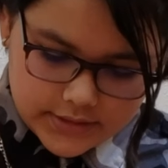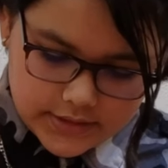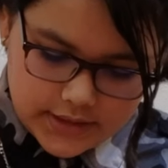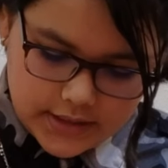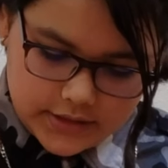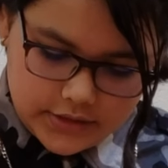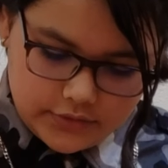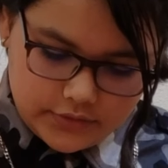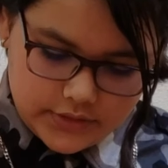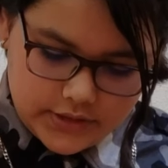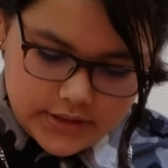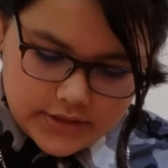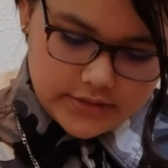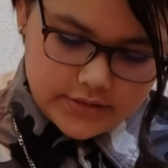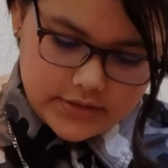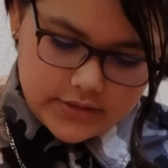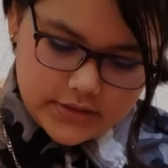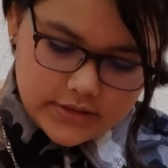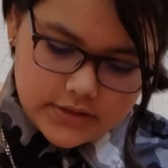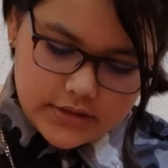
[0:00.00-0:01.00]
Then you'll need a
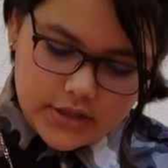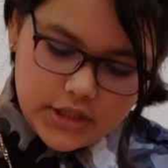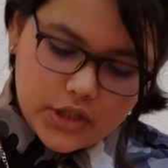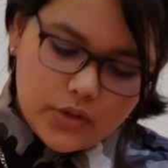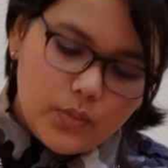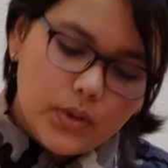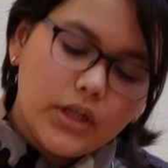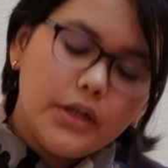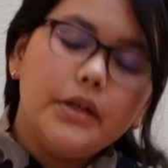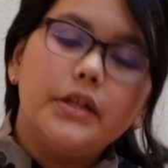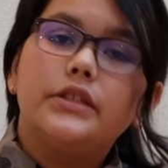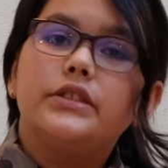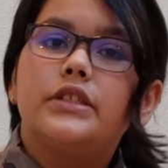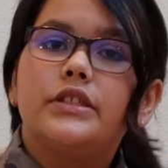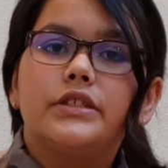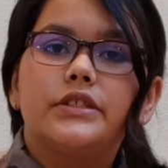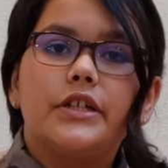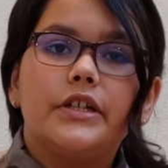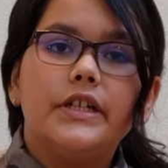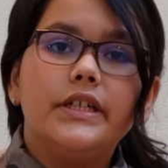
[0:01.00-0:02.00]
skewer to
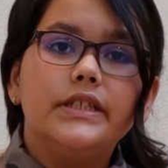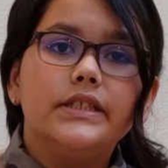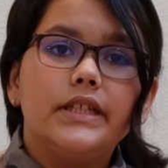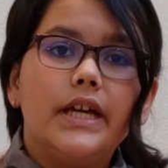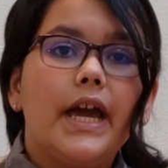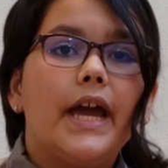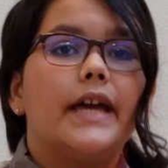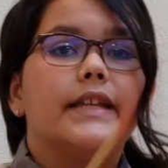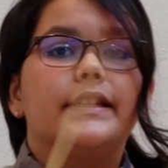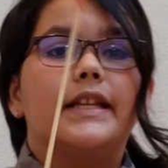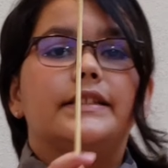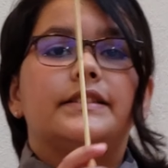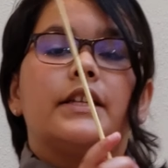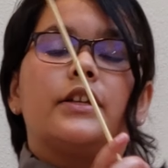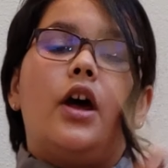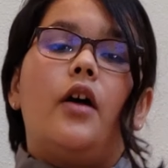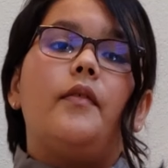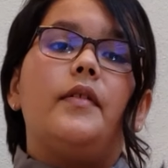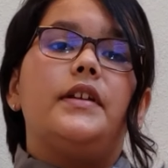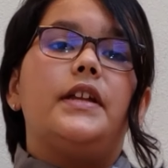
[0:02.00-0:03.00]
stir it, and let's head
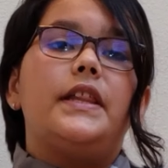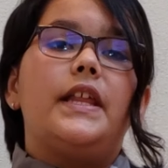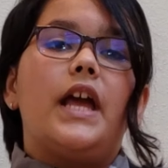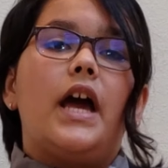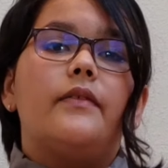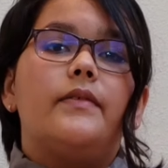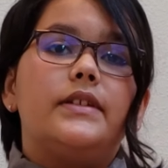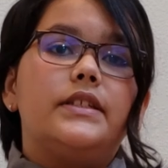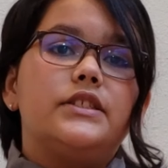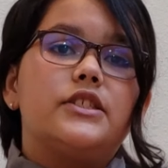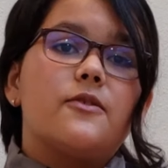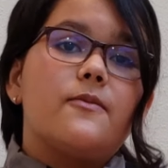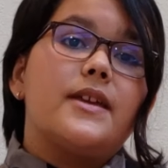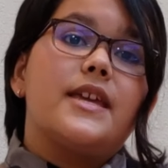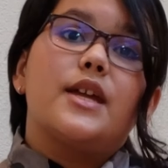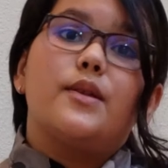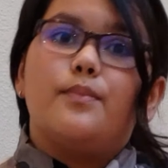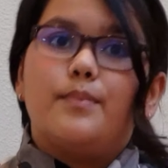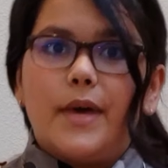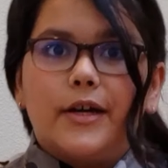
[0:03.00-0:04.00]
over to the oven so we
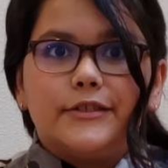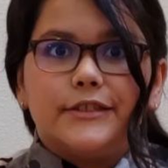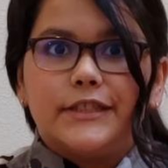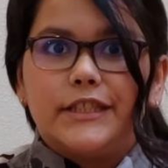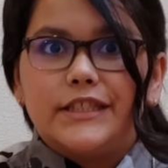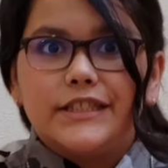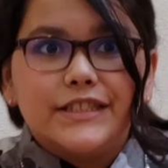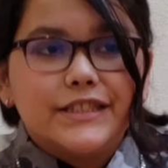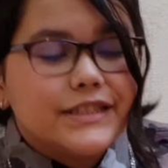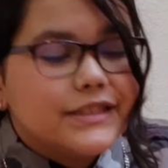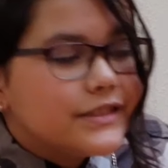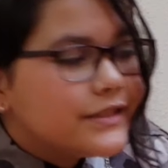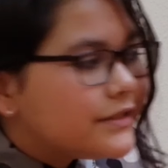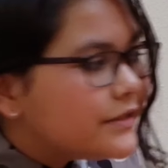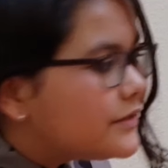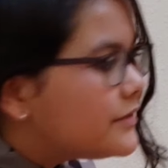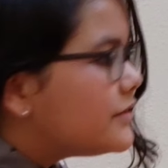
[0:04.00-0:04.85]
can melt this.